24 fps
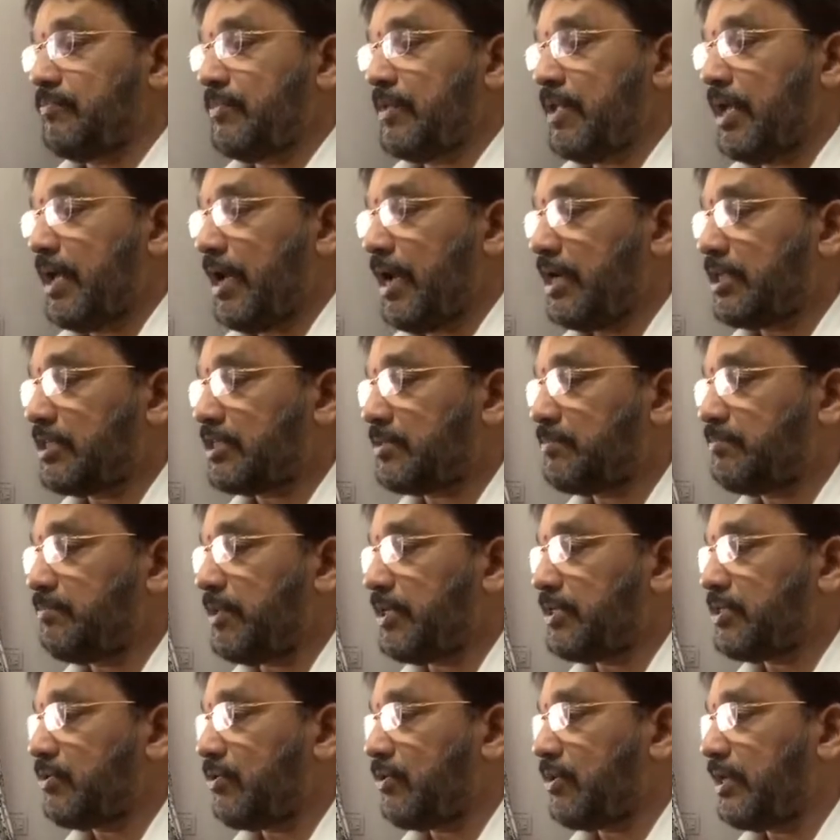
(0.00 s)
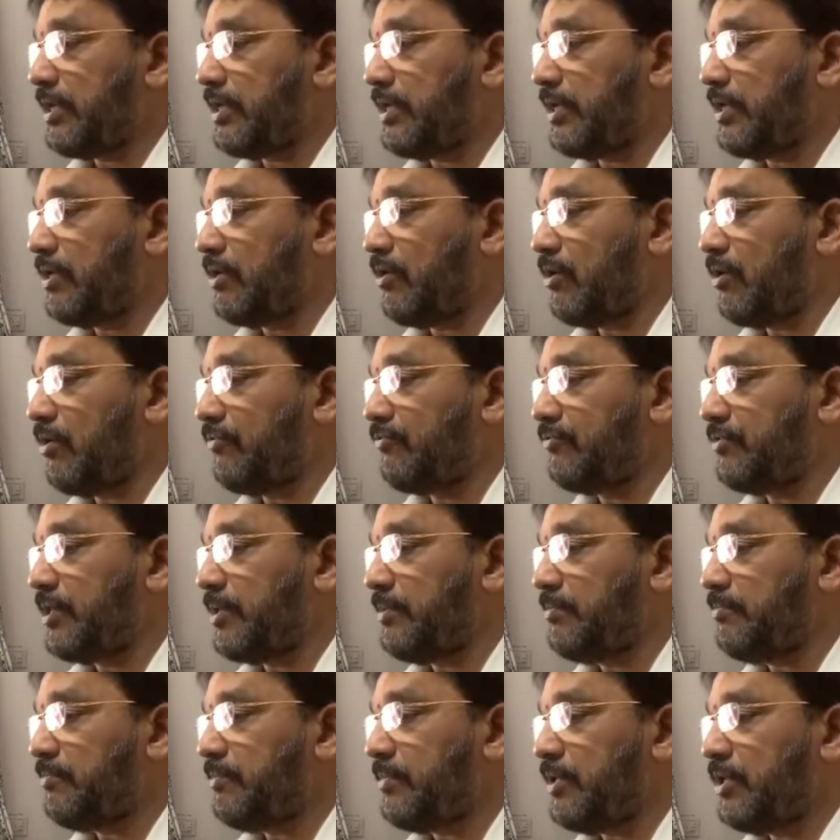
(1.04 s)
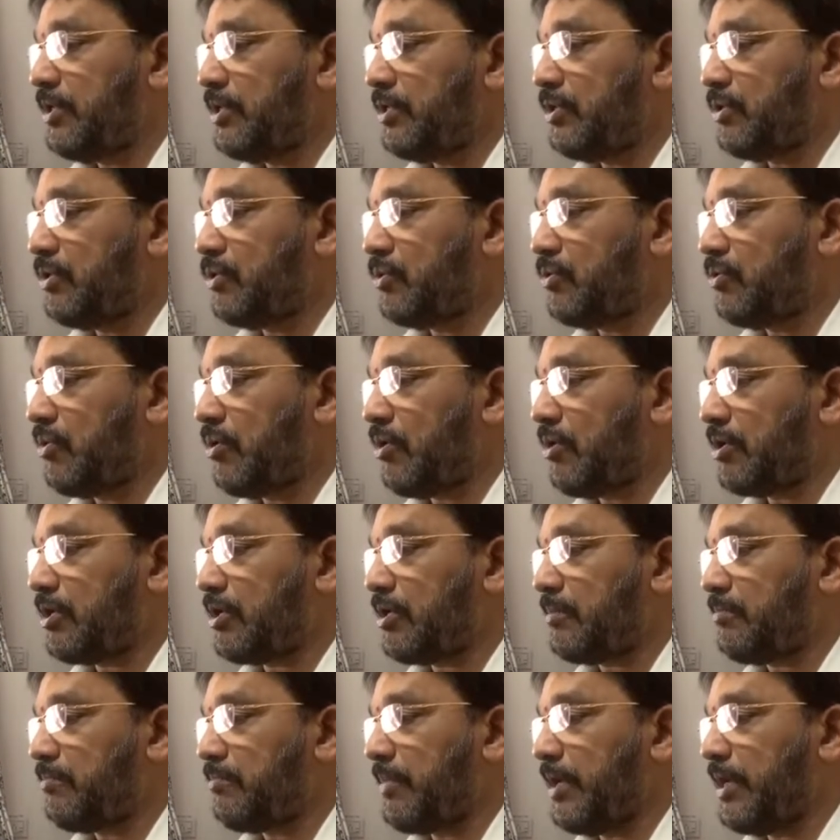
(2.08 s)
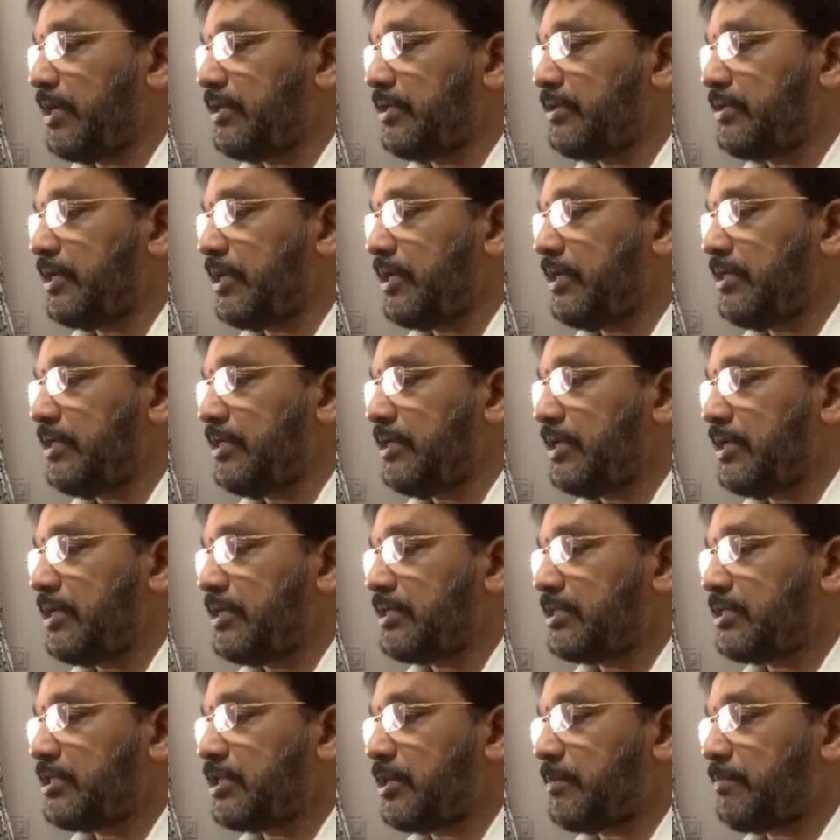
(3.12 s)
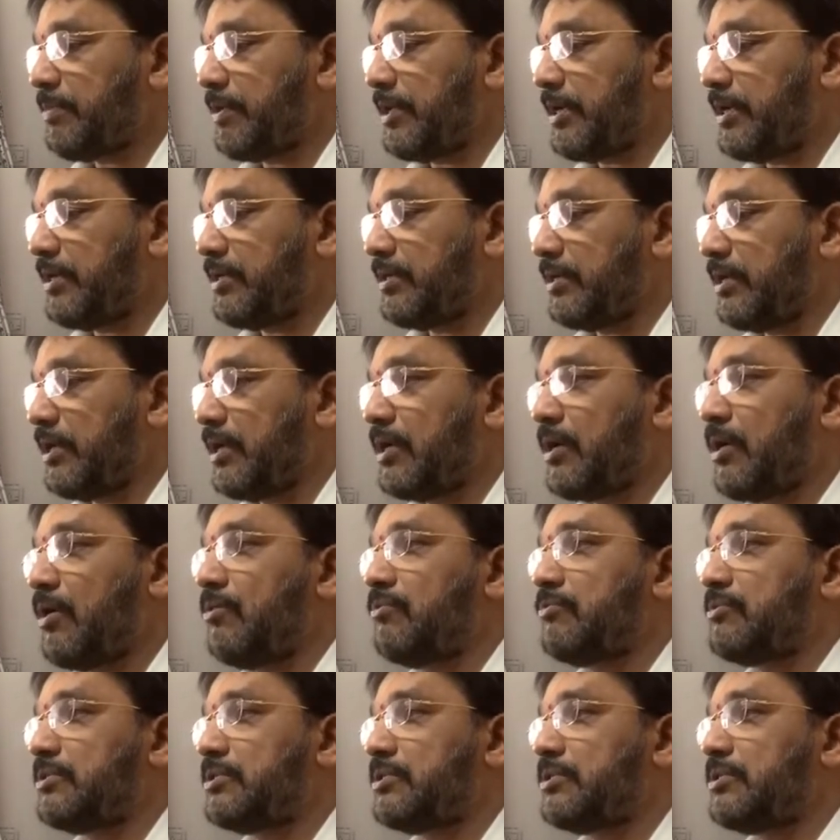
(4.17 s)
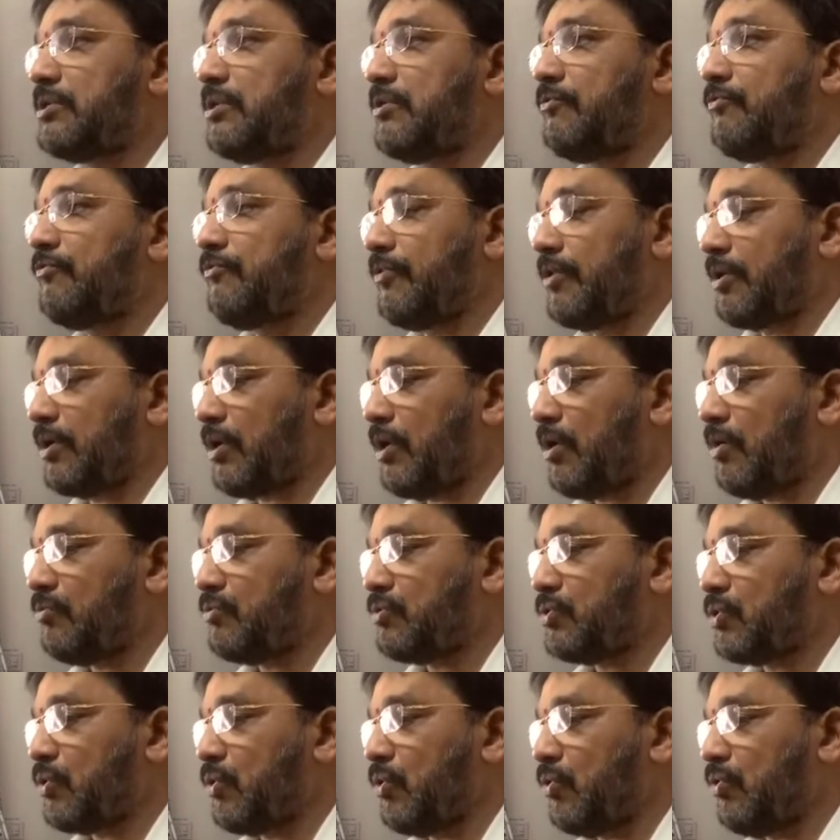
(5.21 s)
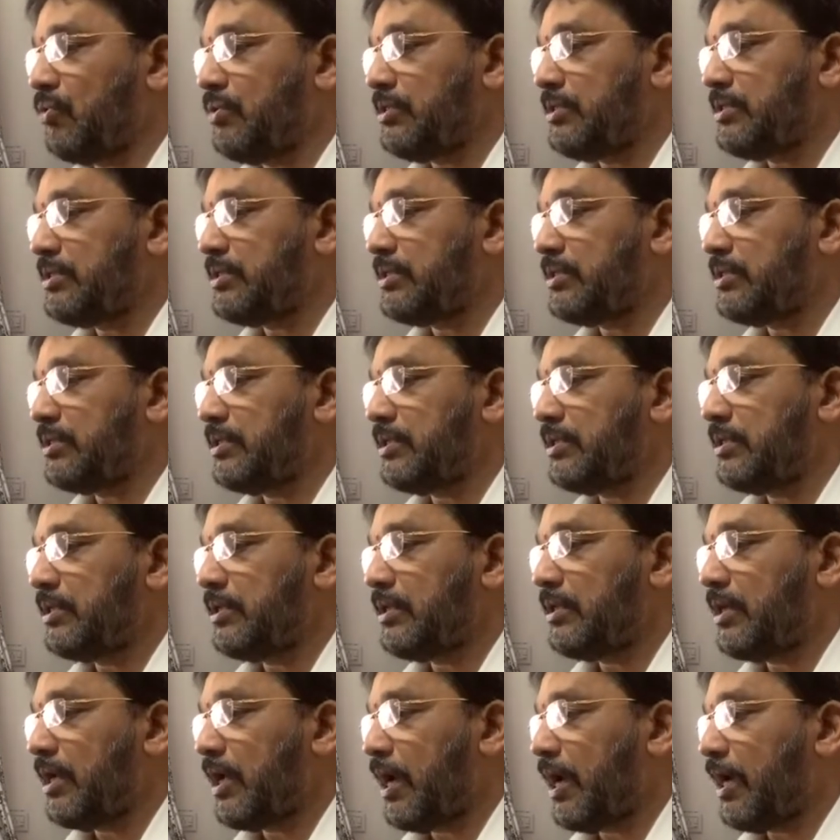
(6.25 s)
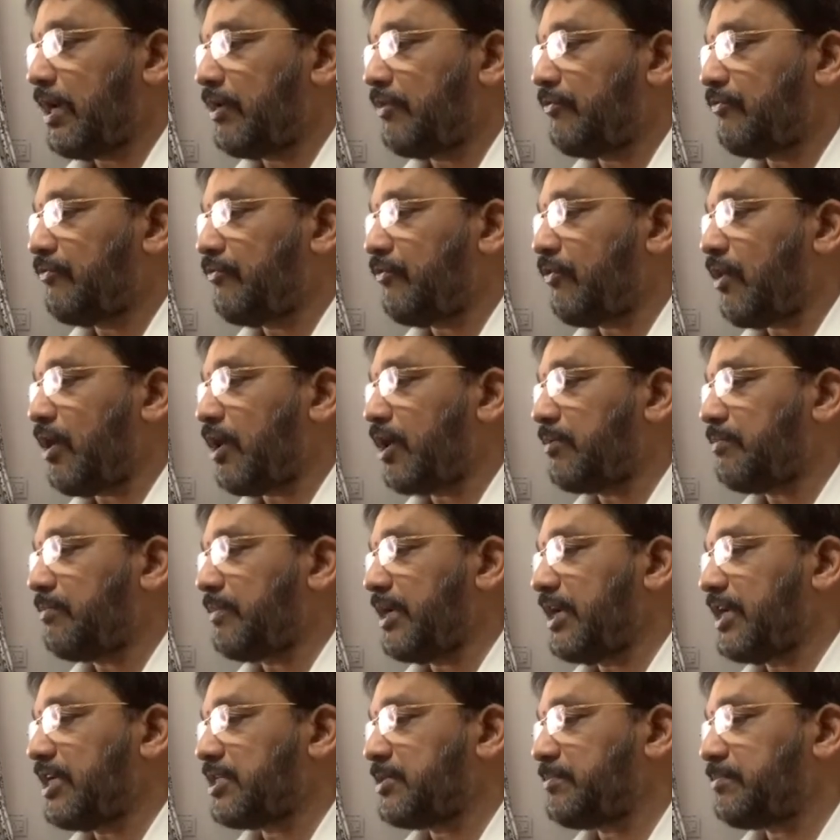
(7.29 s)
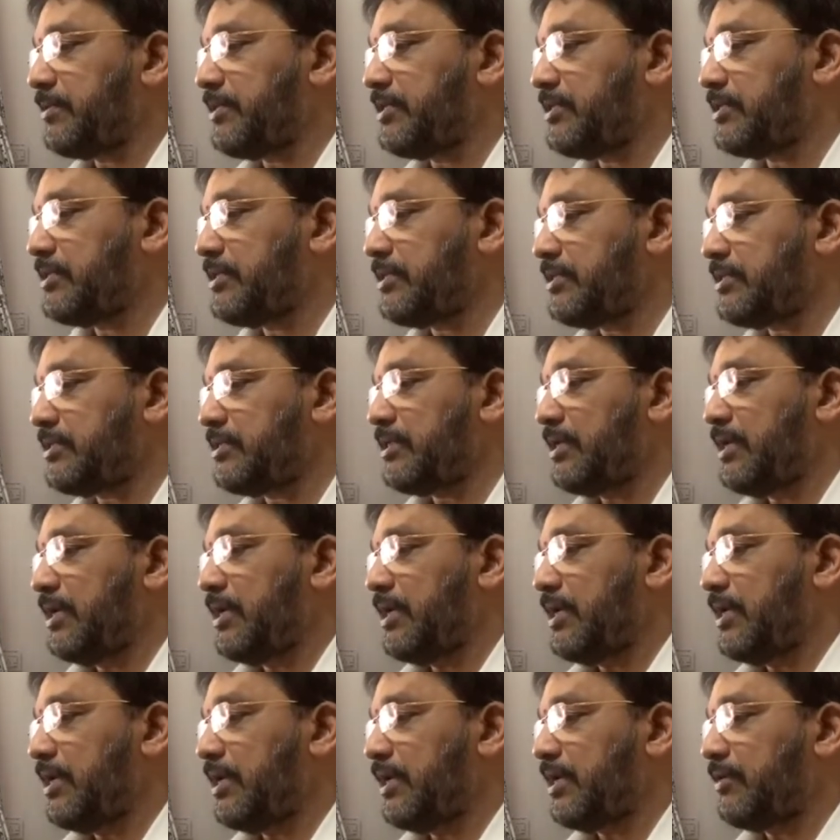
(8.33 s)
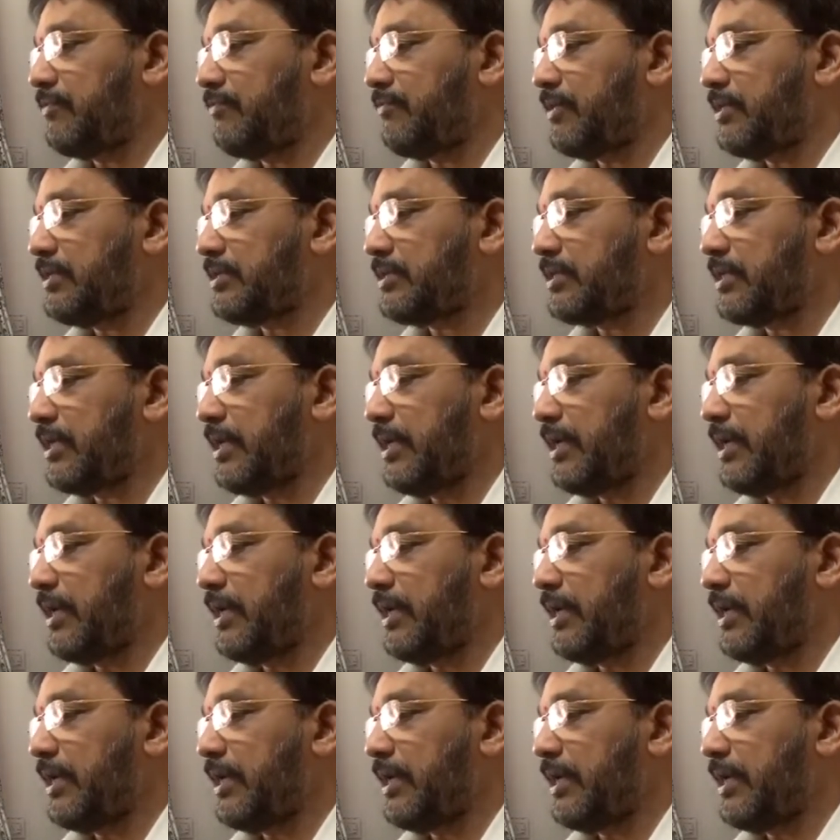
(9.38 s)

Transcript: as majority of them do not maintain separate accounts for households and farm expenses it was a